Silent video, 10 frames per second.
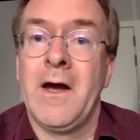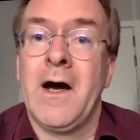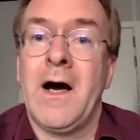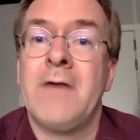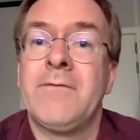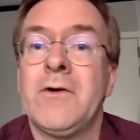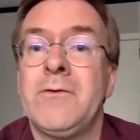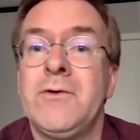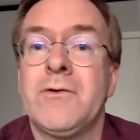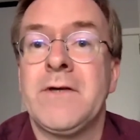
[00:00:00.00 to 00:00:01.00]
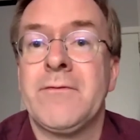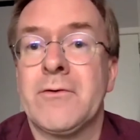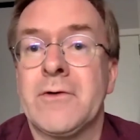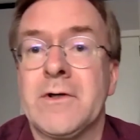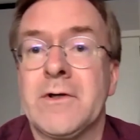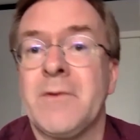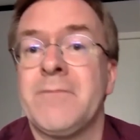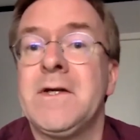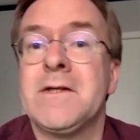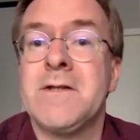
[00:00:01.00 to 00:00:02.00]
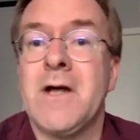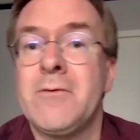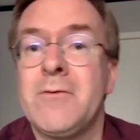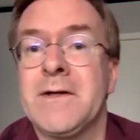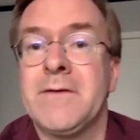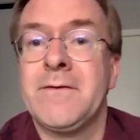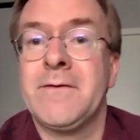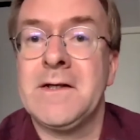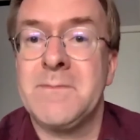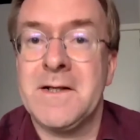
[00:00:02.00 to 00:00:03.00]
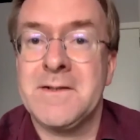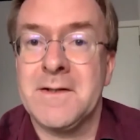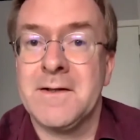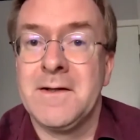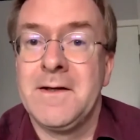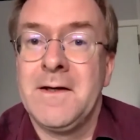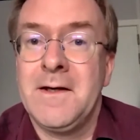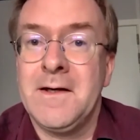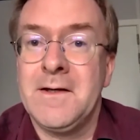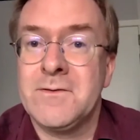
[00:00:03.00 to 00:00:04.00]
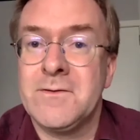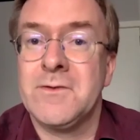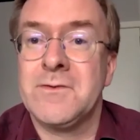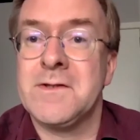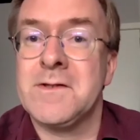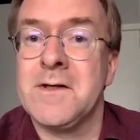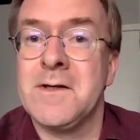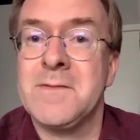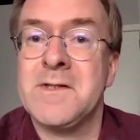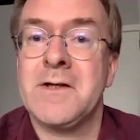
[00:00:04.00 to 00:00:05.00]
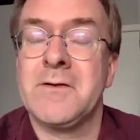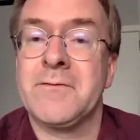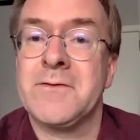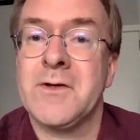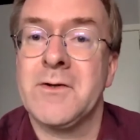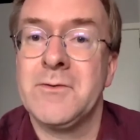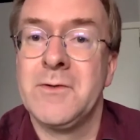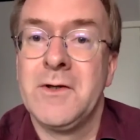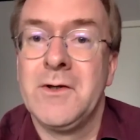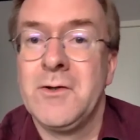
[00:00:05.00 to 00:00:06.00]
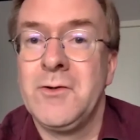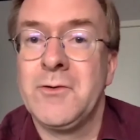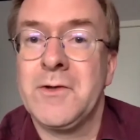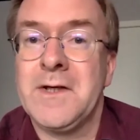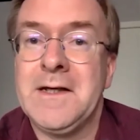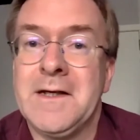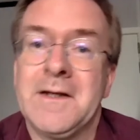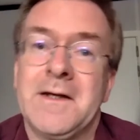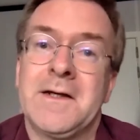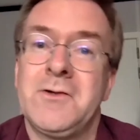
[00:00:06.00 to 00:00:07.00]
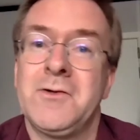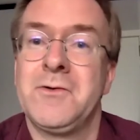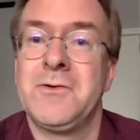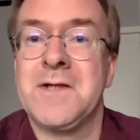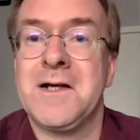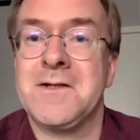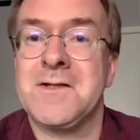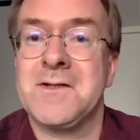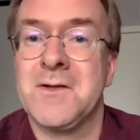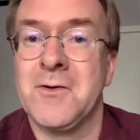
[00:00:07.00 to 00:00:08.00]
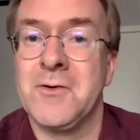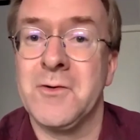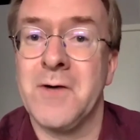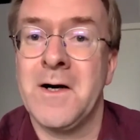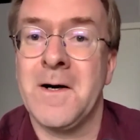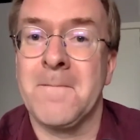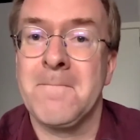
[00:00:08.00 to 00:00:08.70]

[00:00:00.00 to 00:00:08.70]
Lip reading: I've known Joeri for a couple of years now, but I think it's better he introduces himself. So Joeri, can you tell us who you are?